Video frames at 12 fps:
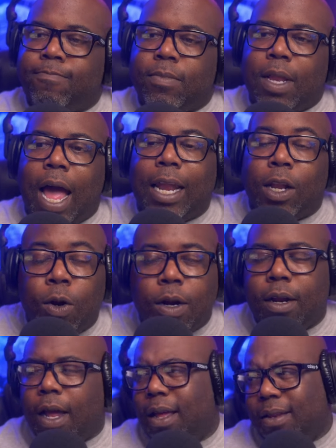I learned
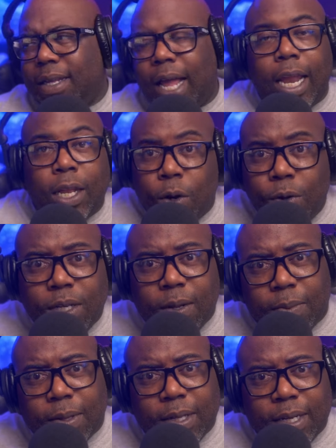I, le I learned
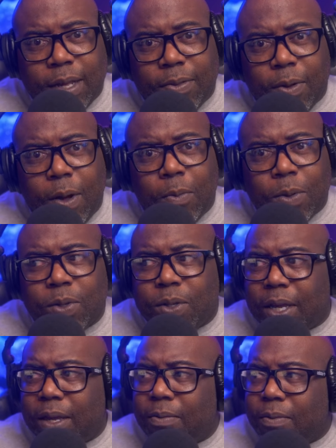something today, though. I will
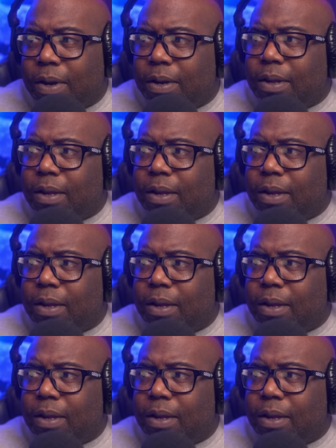say, right?